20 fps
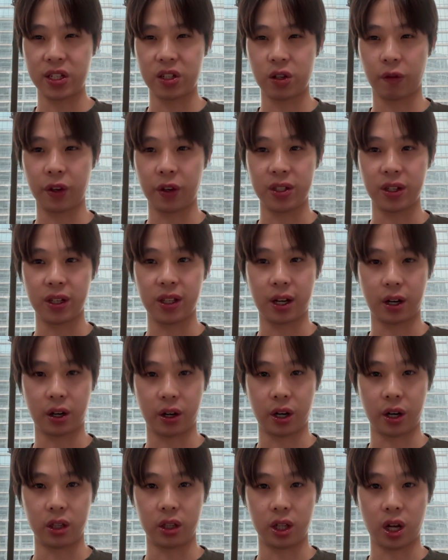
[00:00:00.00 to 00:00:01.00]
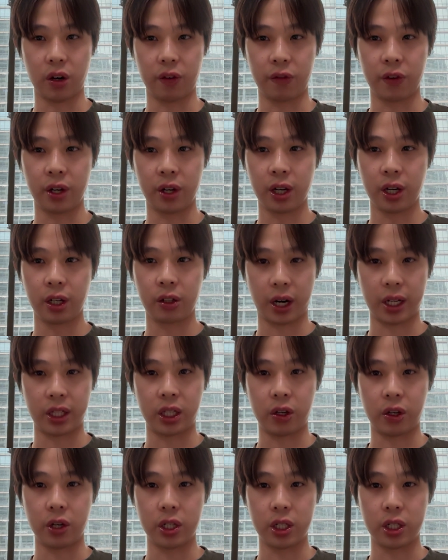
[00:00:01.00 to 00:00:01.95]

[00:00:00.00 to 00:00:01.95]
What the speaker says: Obviously, there are a lot of criteria